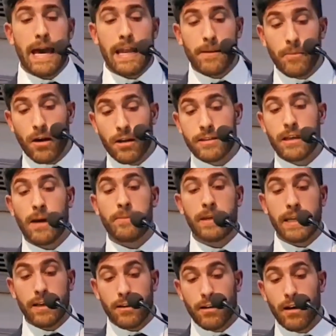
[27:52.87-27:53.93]
Panama,
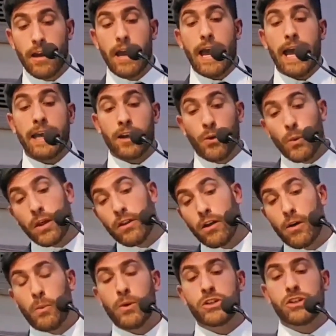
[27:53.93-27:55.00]
Dominica,
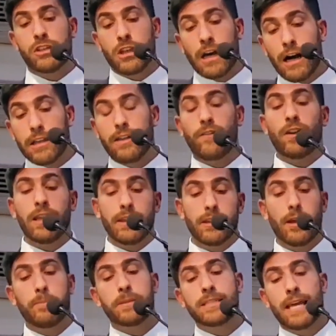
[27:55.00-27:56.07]
Anguilla, which has kind of
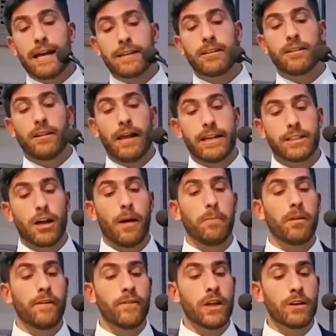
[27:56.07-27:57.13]
cleaned up its act in the last
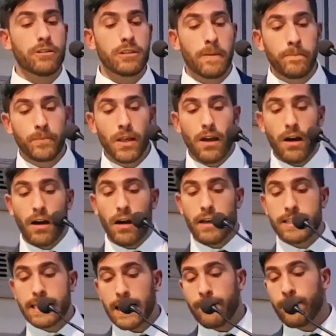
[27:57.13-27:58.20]
couple of years.
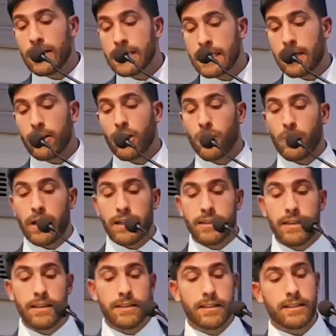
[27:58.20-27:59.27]
Uh, St. Vincent and the
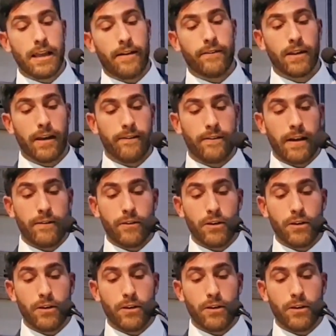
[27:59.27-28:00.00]
Grenadines is definitely a